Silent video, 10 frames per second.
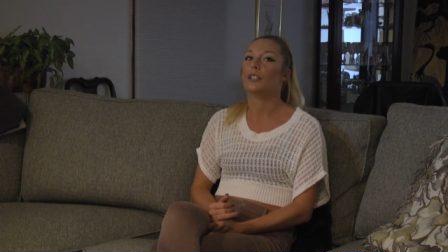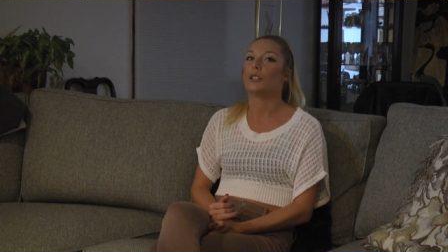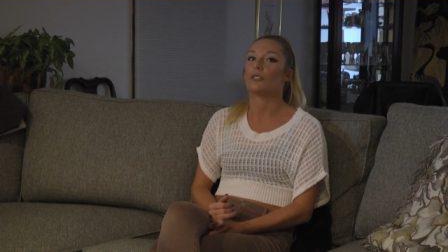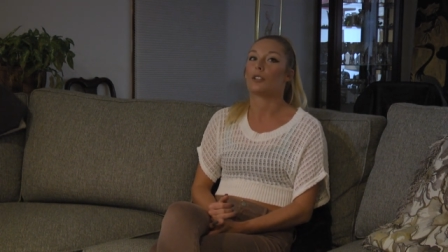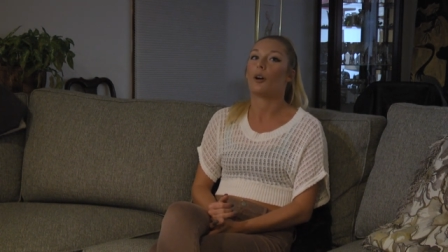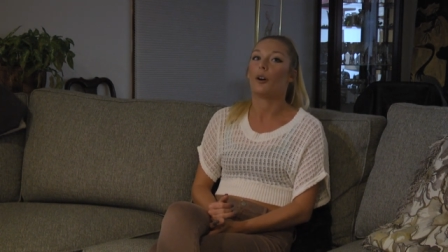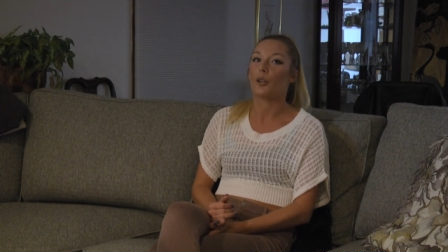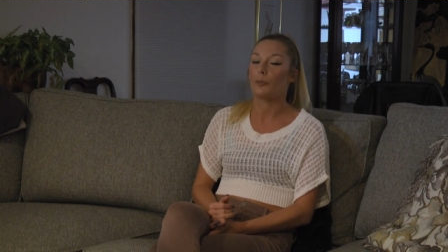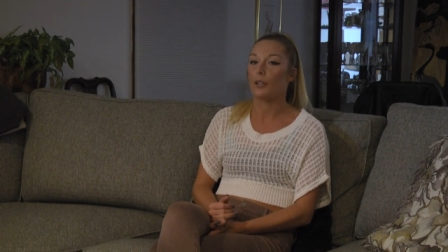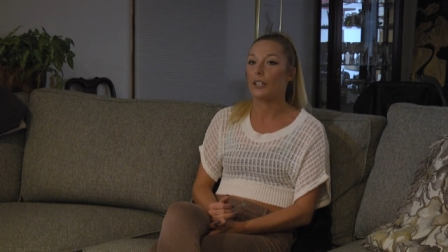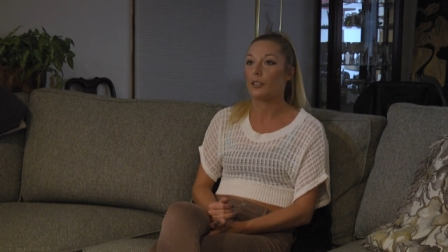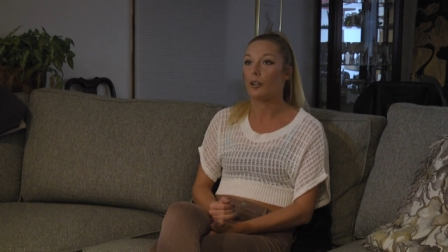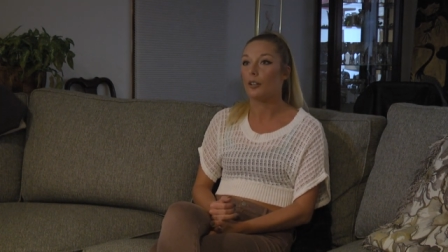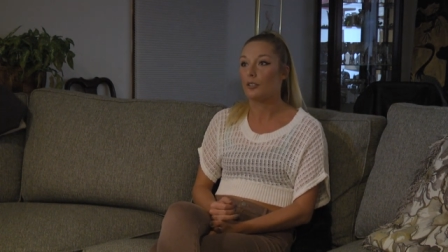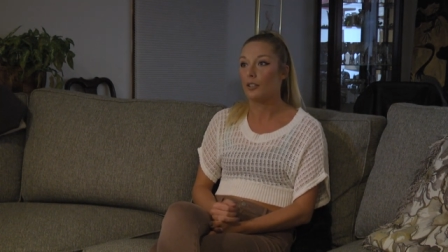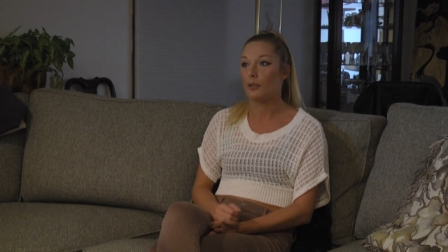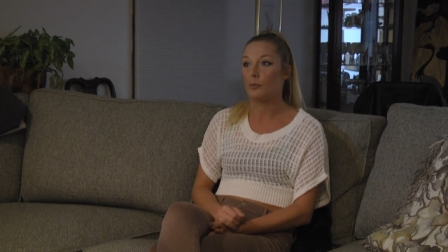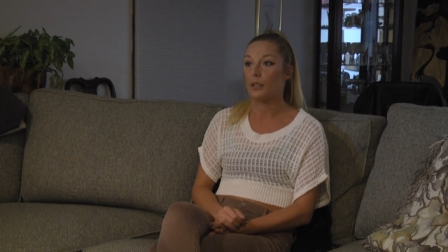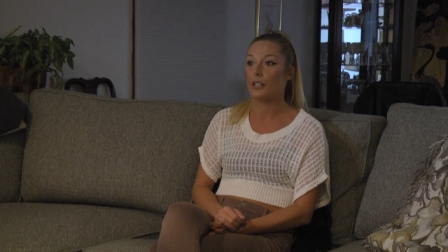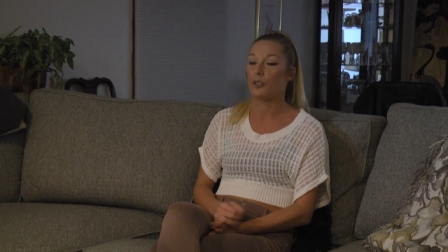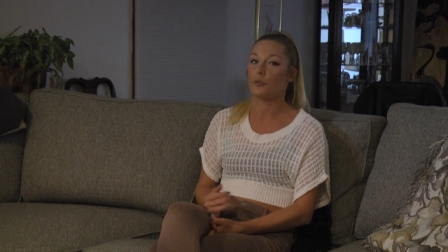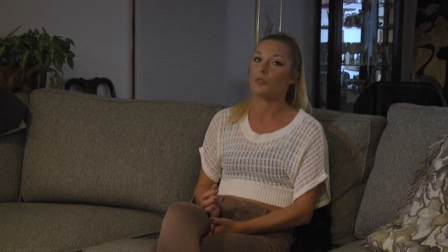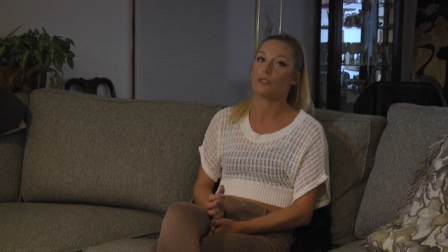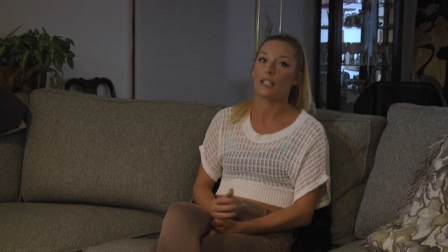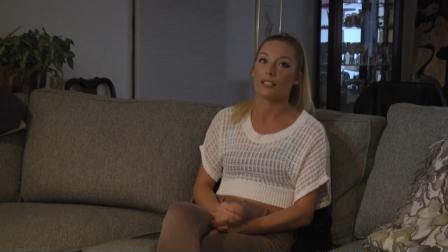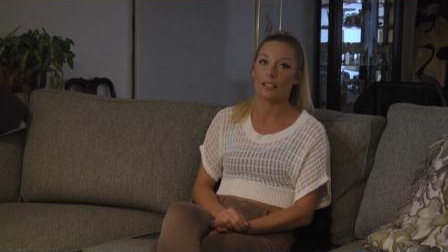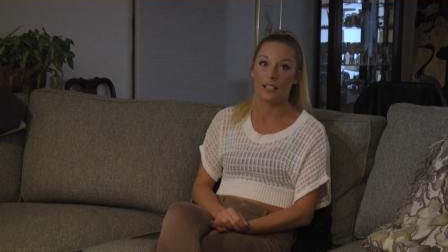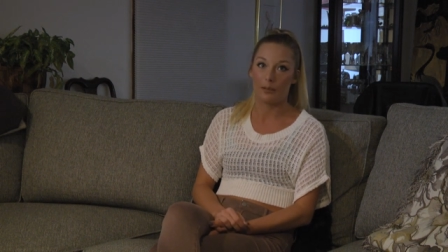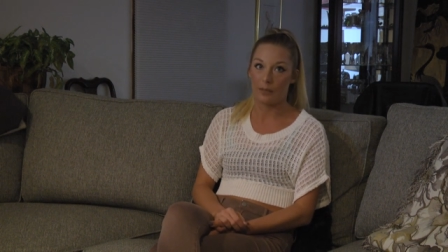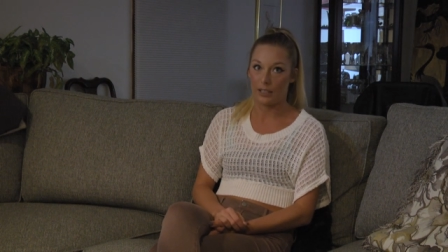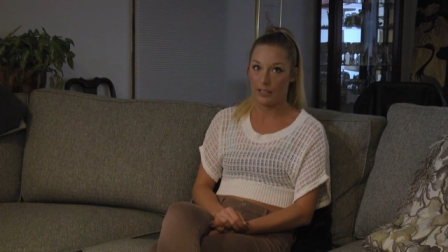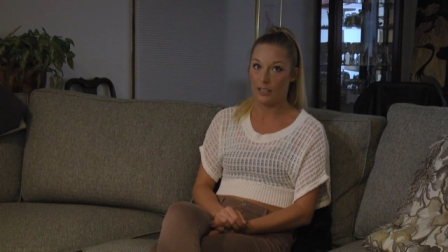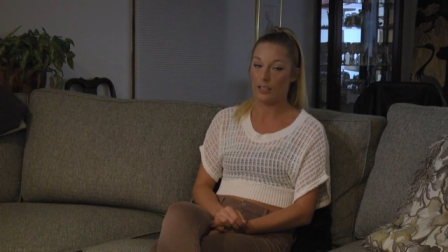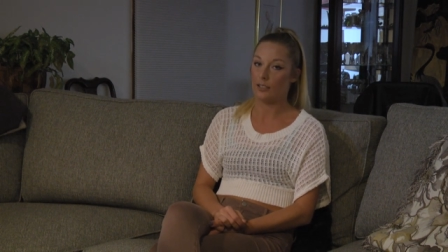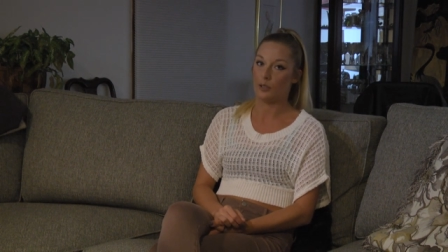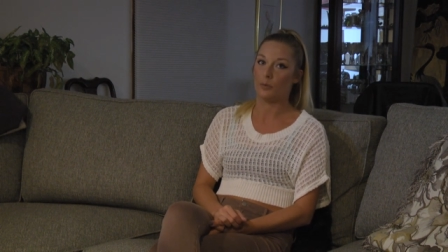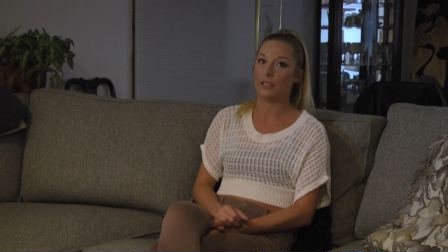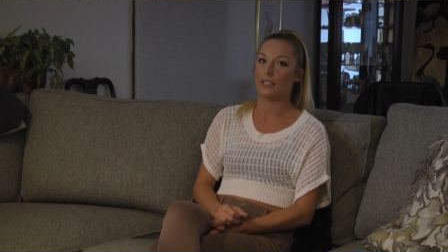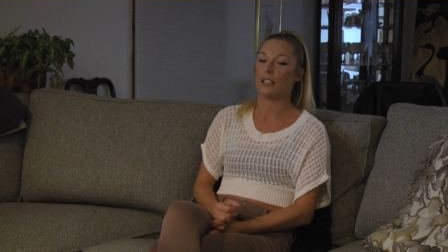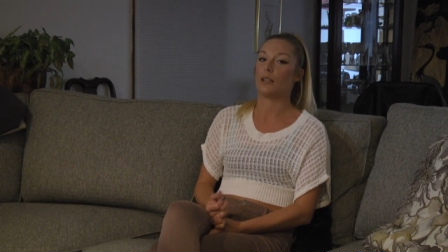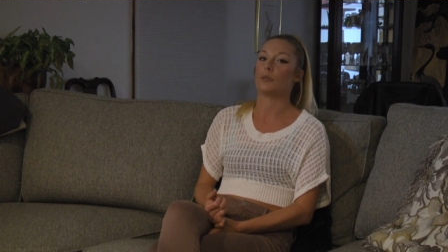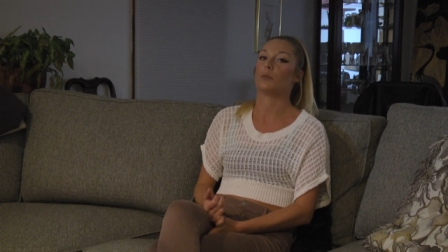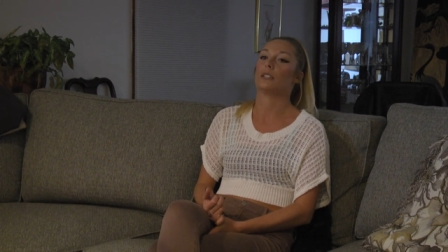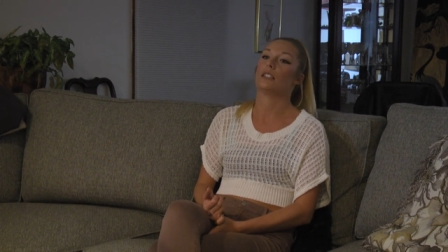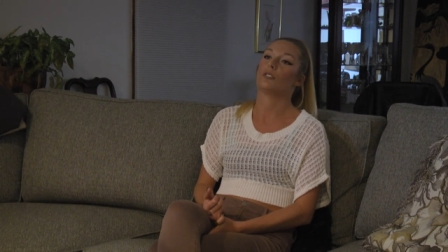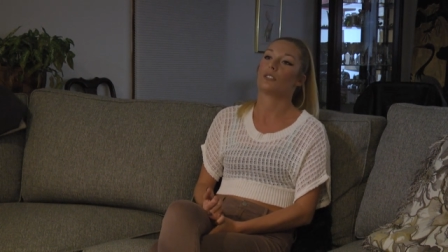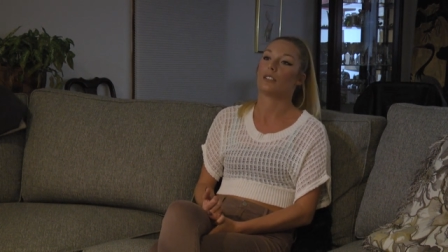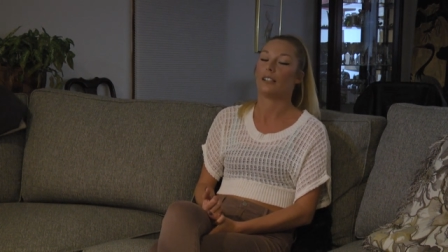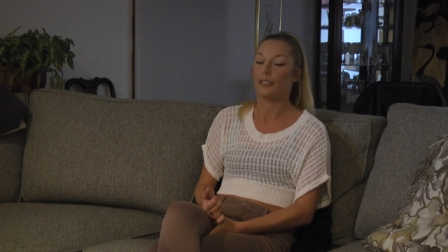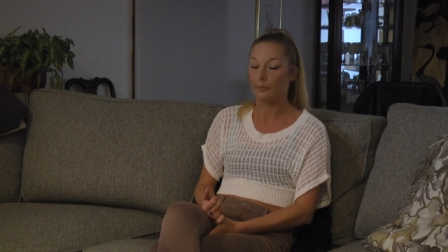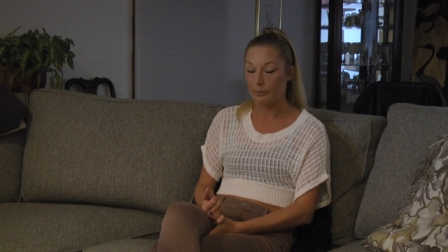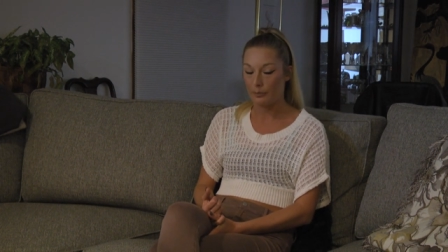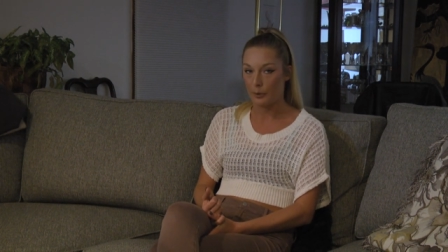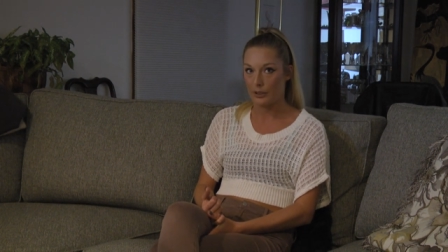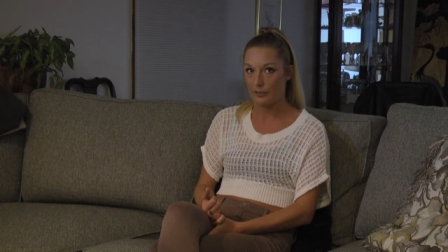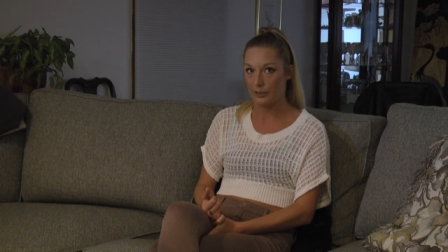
you have to call them or like talk to them like through FaceTime and like he's so busy and I'm so busy, it's just a lot more